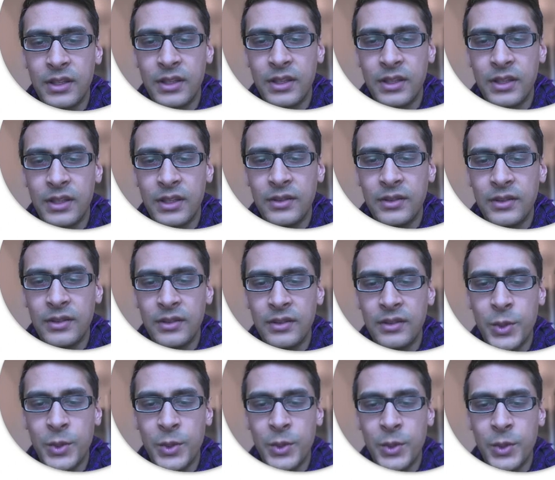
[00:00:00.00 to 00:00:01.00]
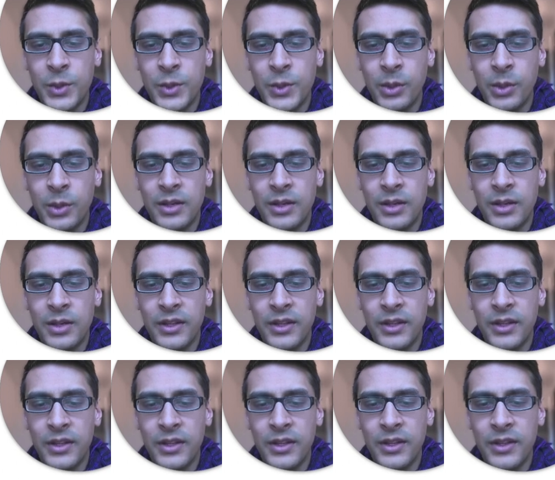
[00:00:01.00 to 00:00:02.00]
And this is what you end up with.
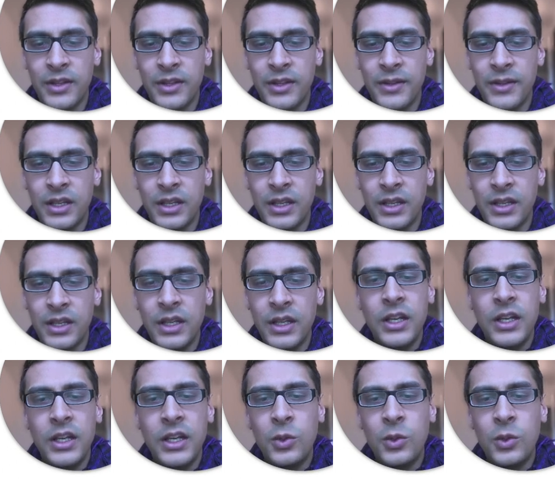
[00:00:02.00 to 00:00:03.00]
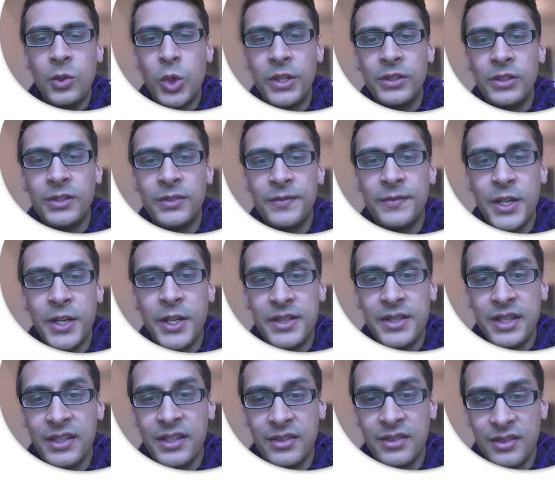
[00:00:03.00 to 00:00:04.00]
What you'll have
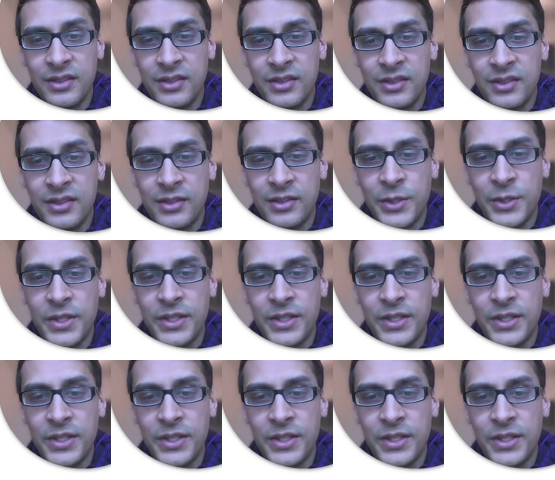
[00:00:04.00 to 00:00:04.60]
noticed, and I'll just